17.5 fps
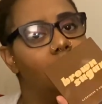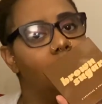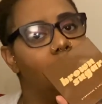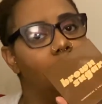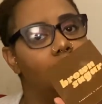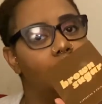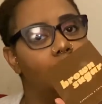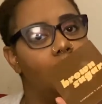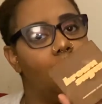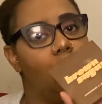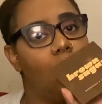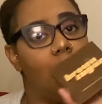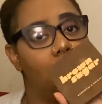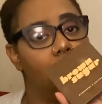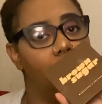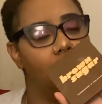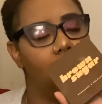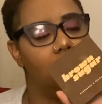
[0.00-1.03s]
duo. I
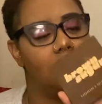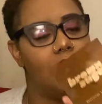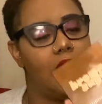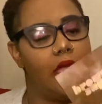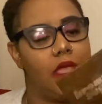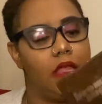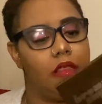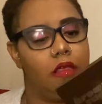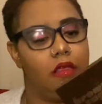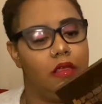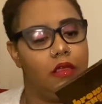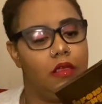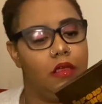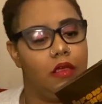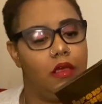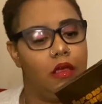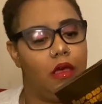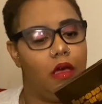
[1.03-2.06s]
use that,
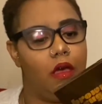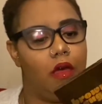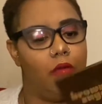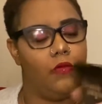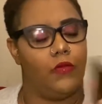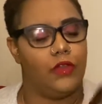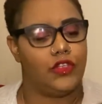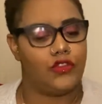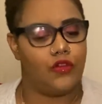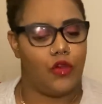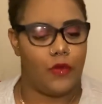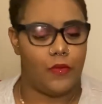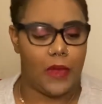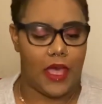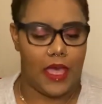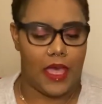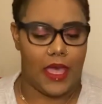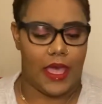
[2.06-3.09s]
which on
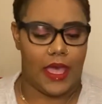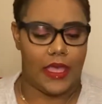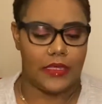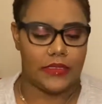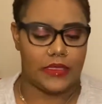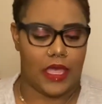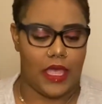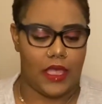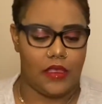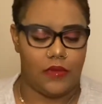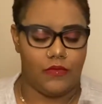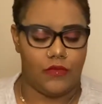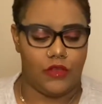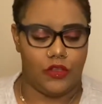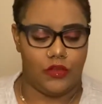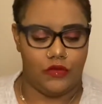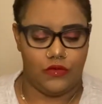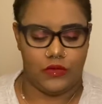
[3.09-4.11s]
my eyes I
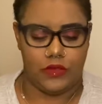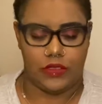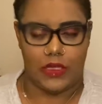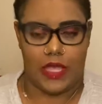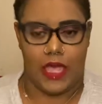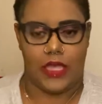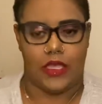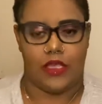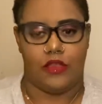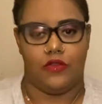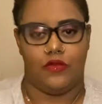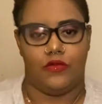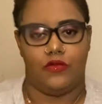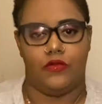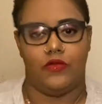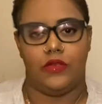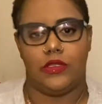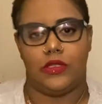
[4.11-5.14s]

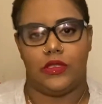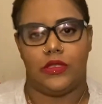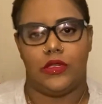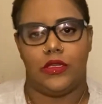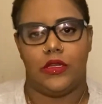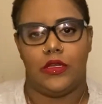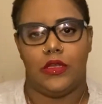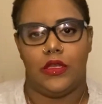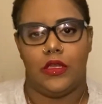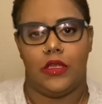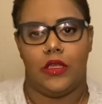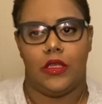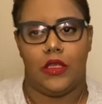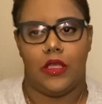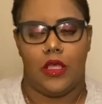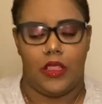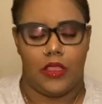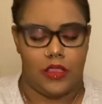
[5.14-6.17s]
used
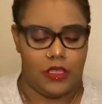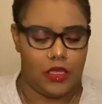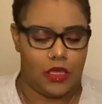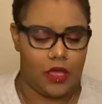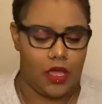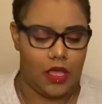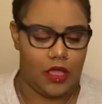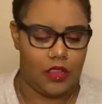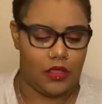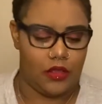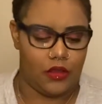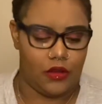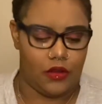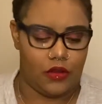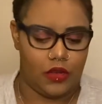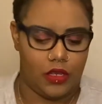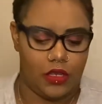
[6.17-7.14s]
the color